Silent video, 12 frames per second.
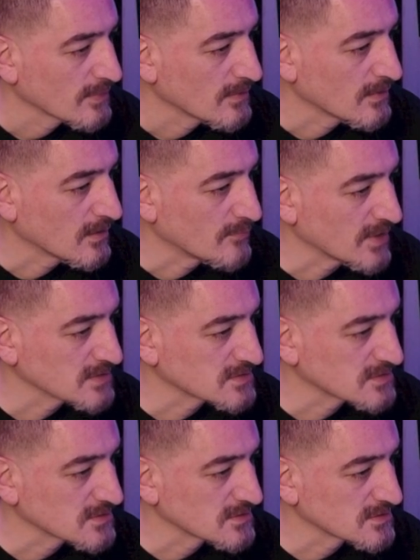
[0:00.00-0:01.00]

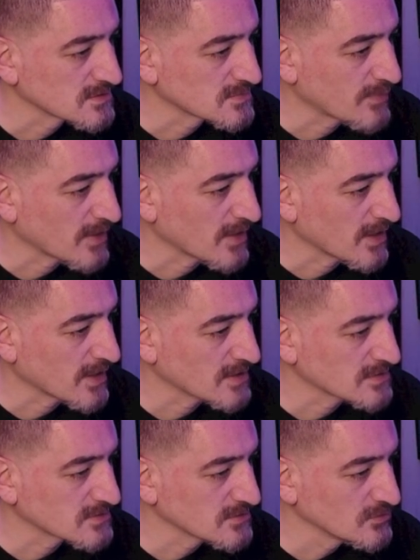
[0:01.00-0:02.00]
basses,
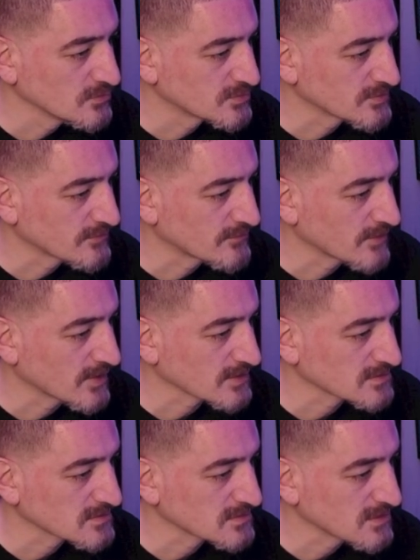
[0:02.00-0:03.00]
pads, loops,
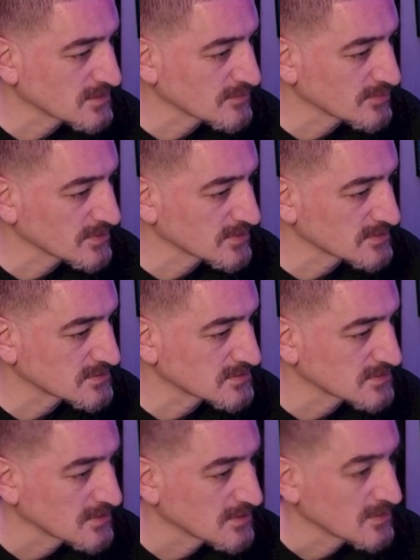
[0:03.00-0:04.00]
effects, templates,
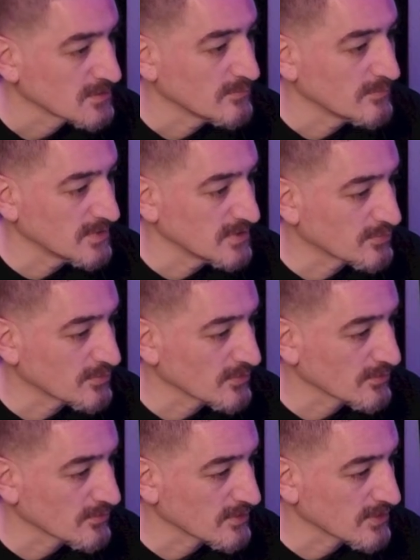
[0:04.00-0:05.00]
MIDI
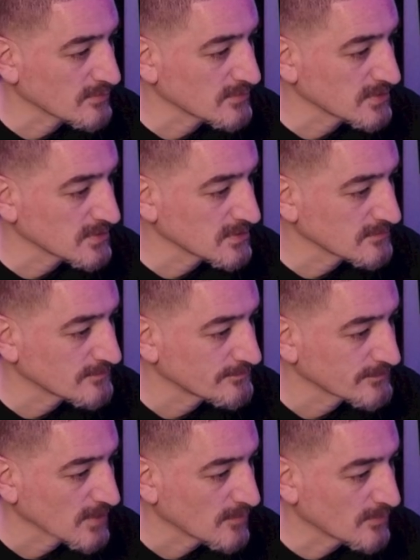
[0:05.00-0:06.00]
programming,
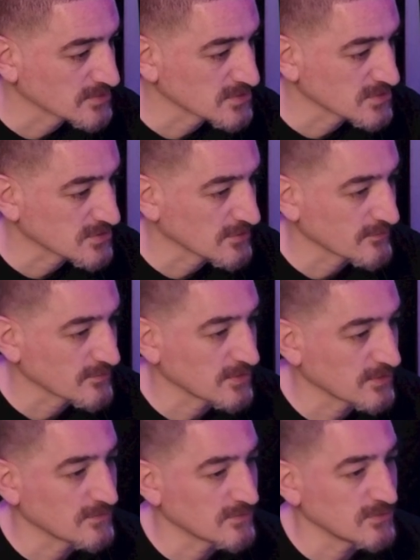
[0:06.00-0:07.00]
a bunch of stuff in here.
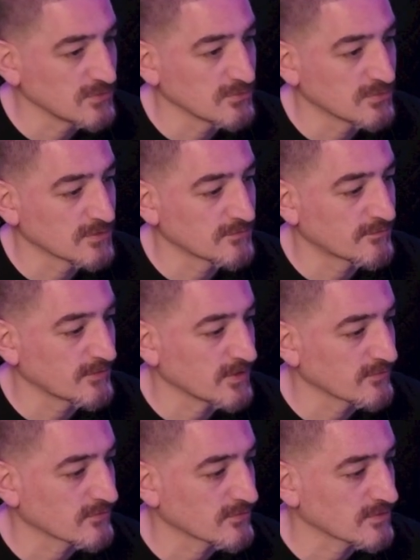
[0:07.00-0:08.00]
And then you could
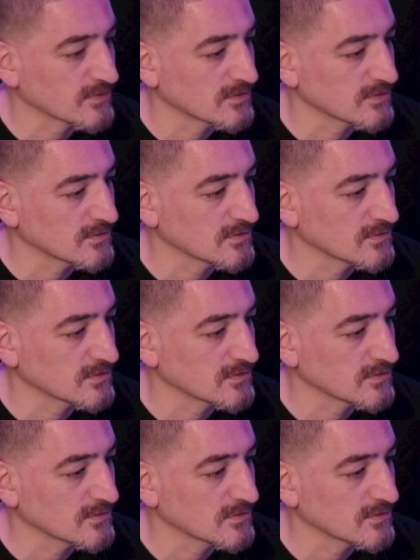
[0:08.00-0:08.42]
favorite